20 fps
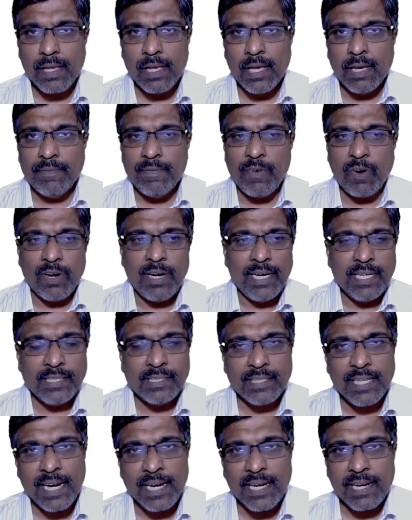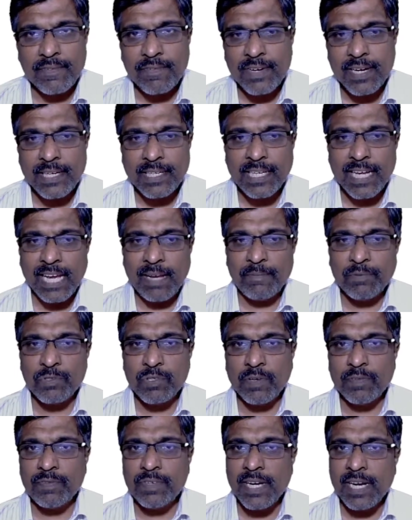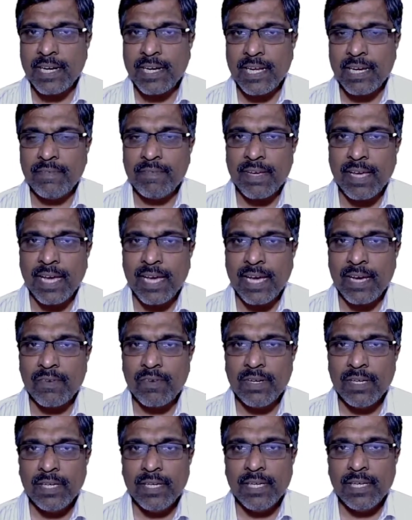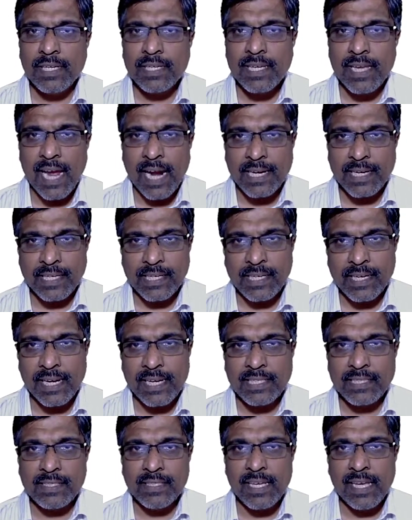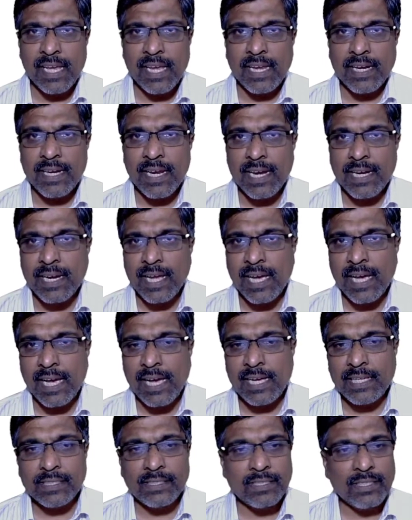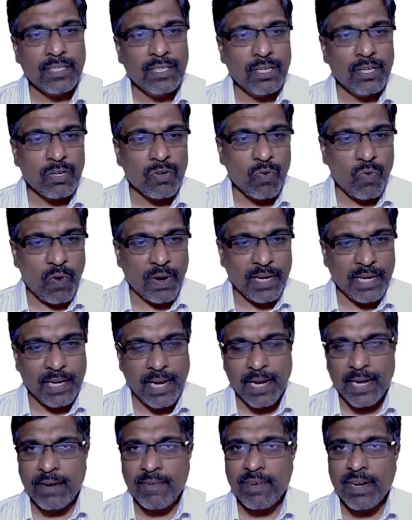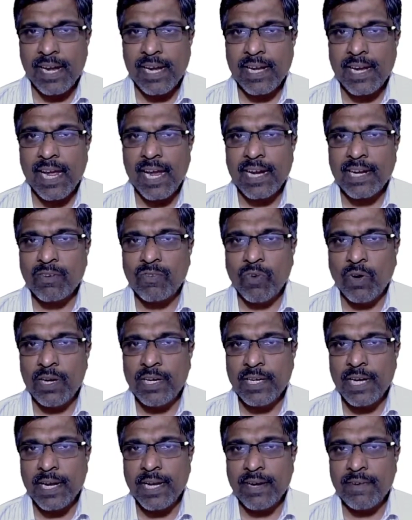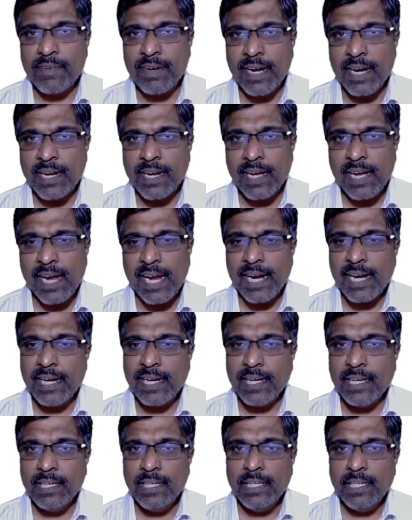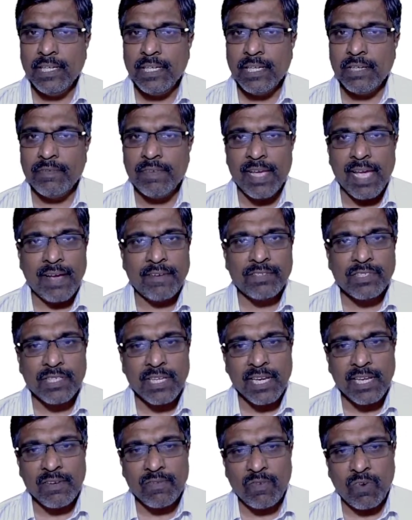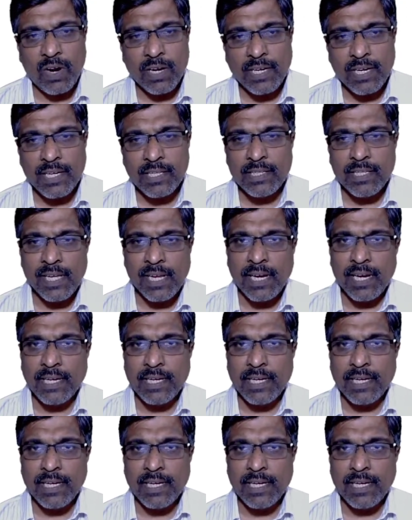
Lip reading: We've already seen different types of data. We have categorized the data as quantitative data and qualitative data, and we have seen what are the